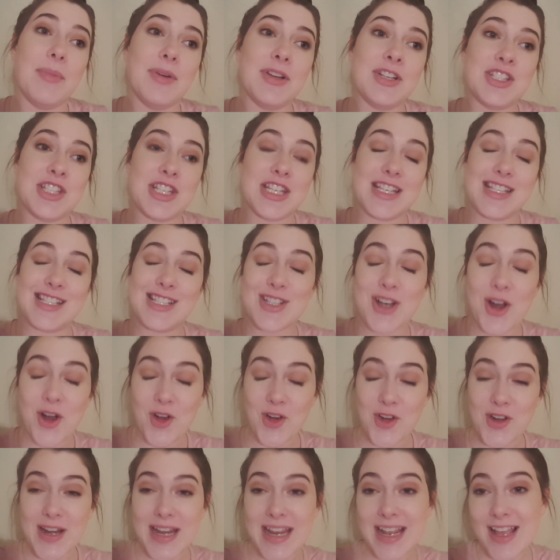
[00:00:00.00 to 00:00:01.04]
She's
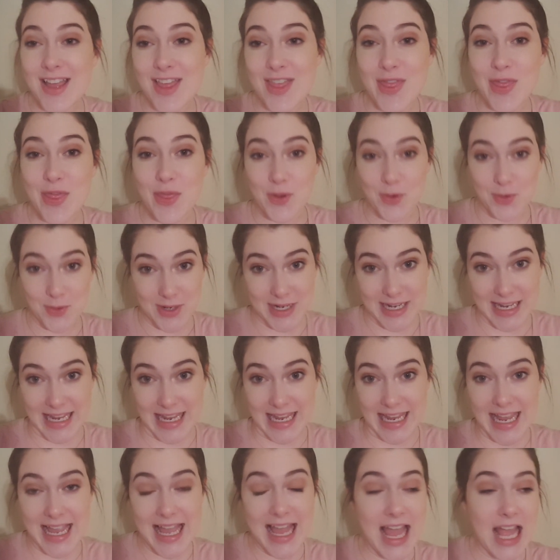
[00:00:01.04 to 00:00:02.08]
turning
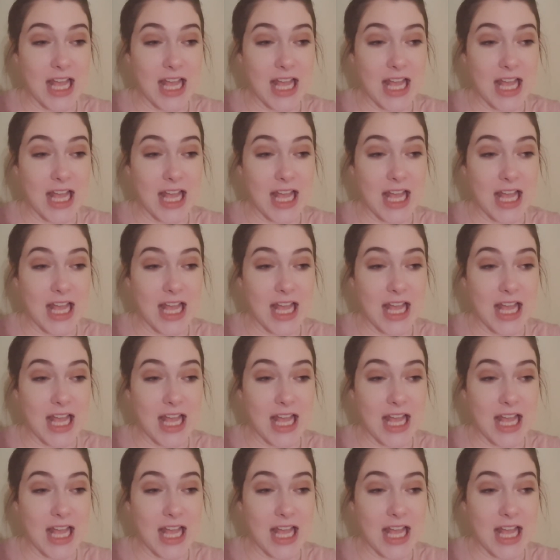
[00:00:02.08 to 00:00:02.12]
3,